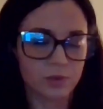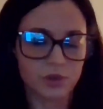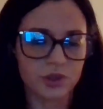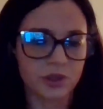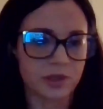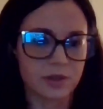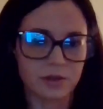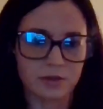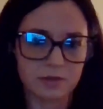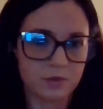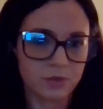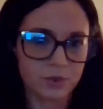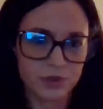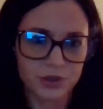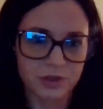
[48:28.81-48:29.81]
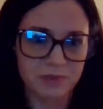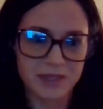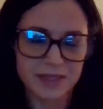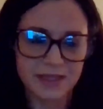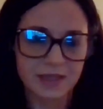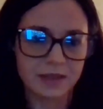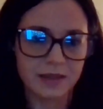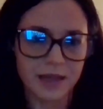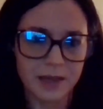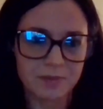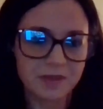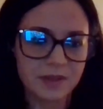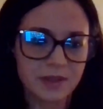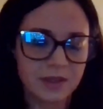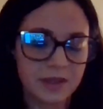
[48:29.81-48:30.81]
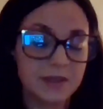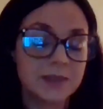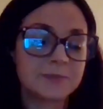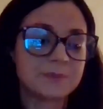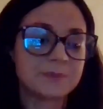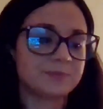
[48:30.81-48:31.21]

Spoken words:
which are basically empty.